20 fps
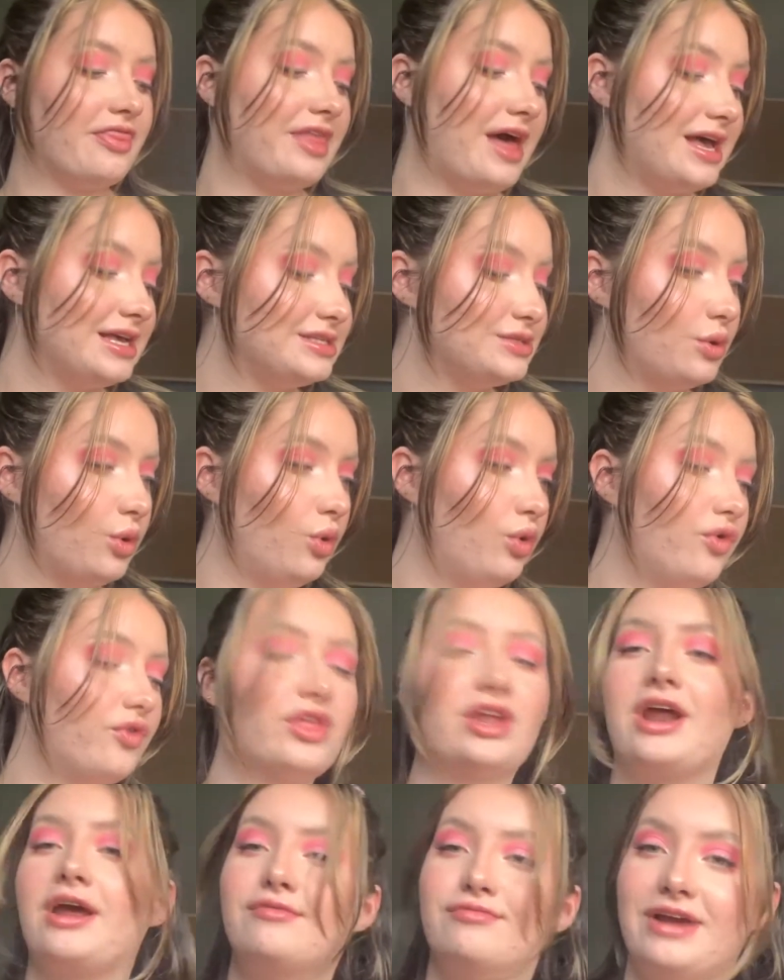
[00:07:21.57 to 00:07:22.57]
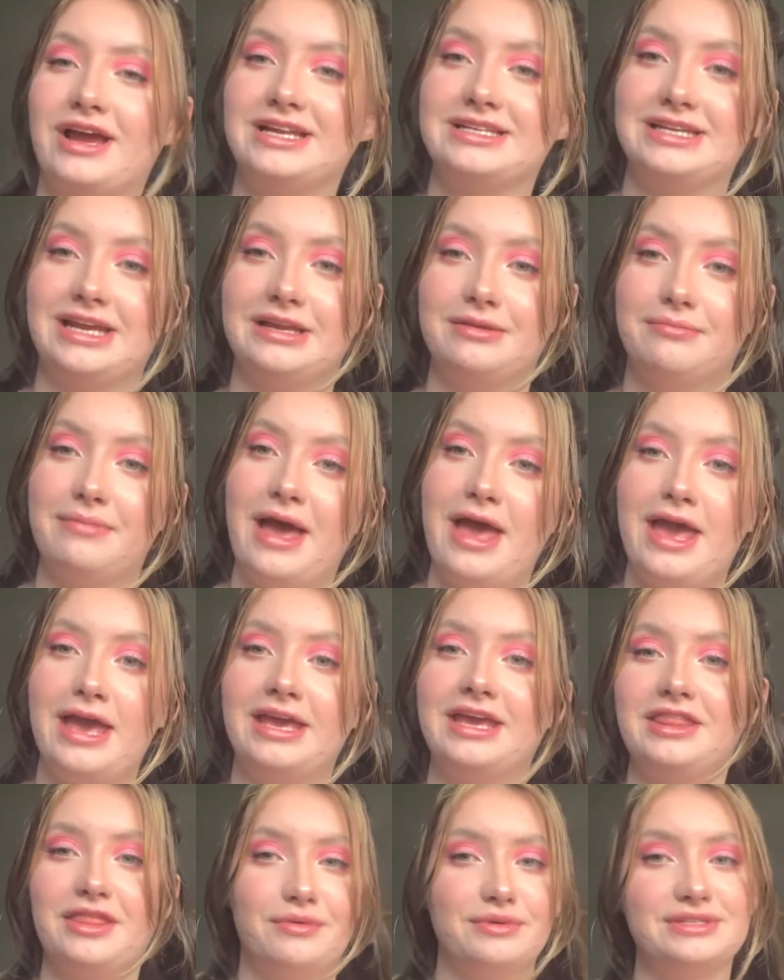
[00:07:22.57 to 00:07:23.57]
That's all that I read in
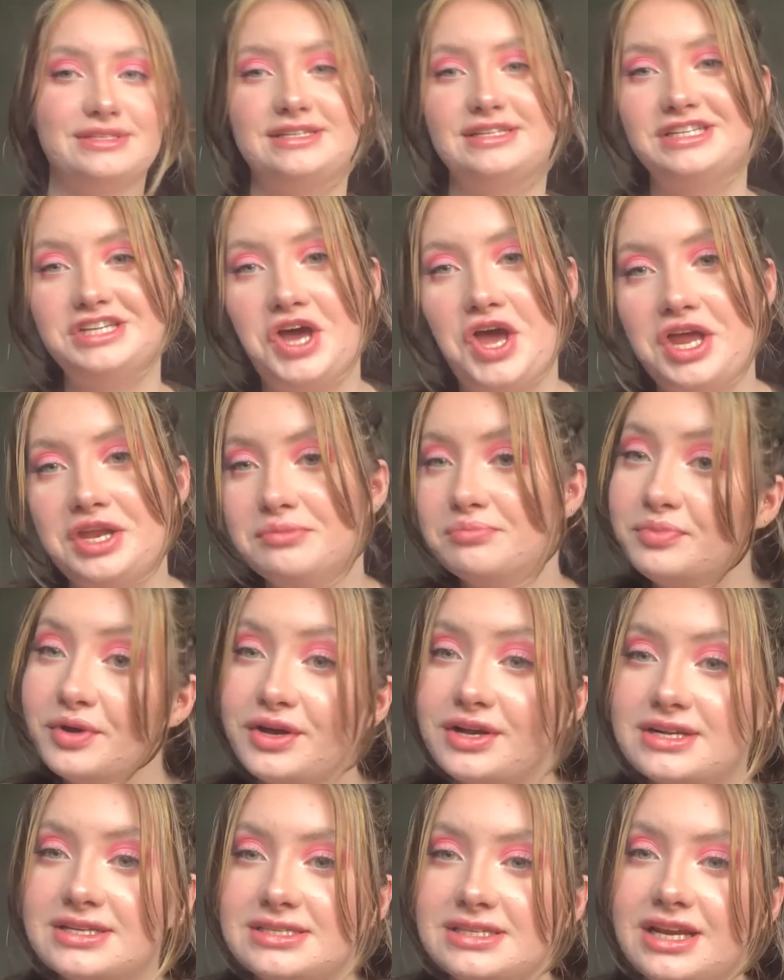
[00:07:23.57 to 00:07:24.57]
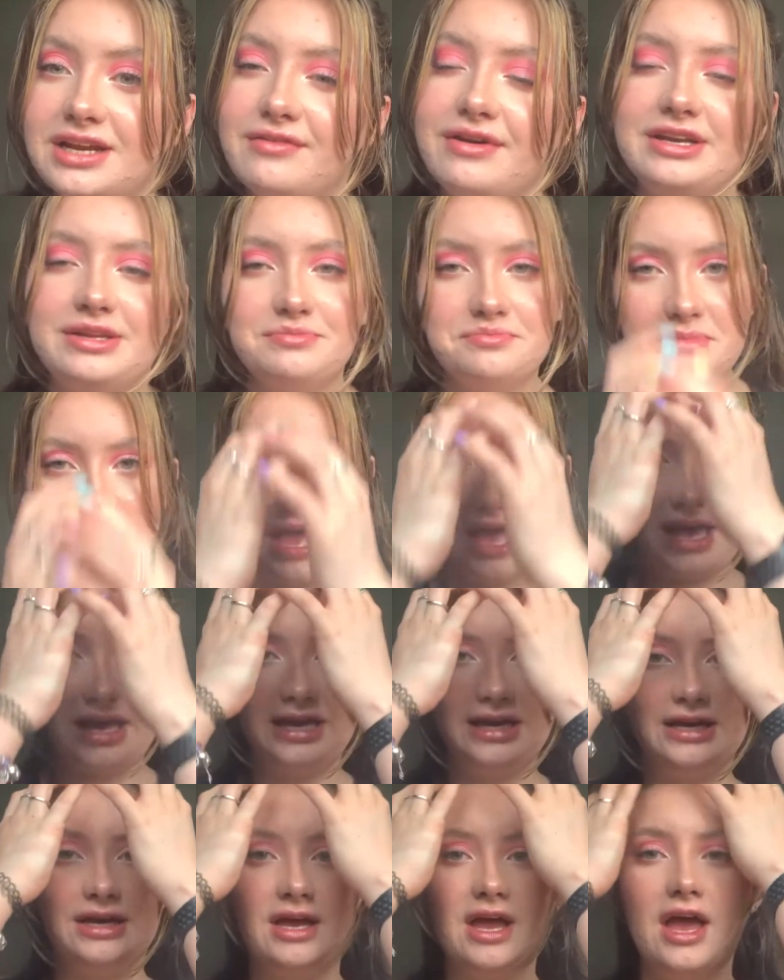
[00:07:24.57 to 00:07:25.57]
May. There was 9 books that I read in
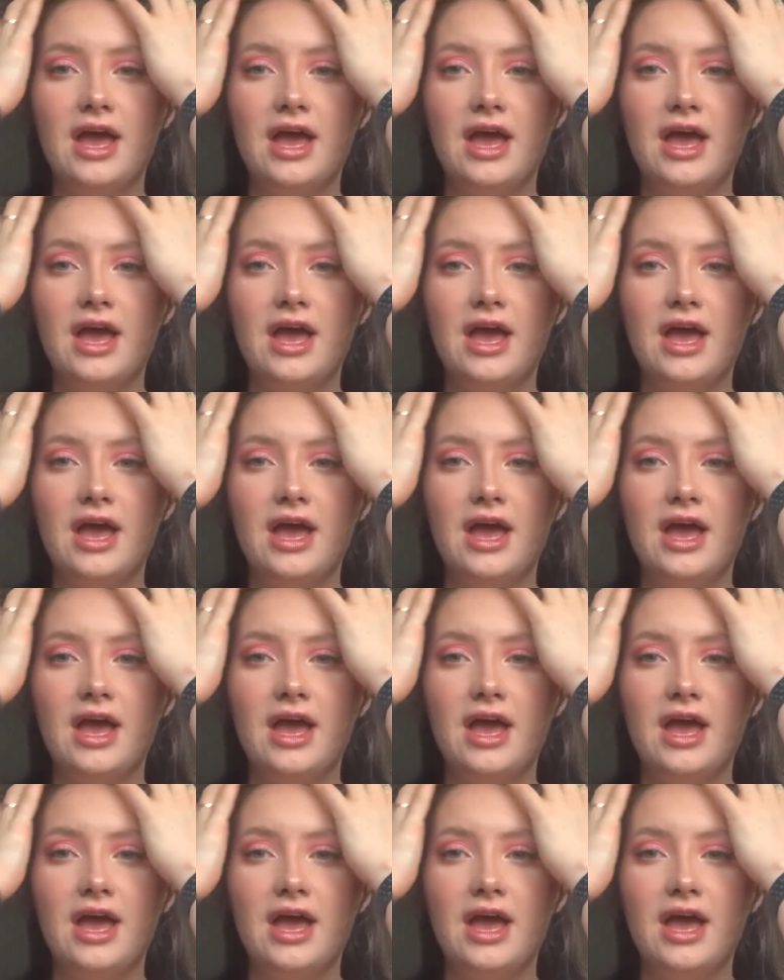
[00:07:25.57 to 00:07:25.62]
May.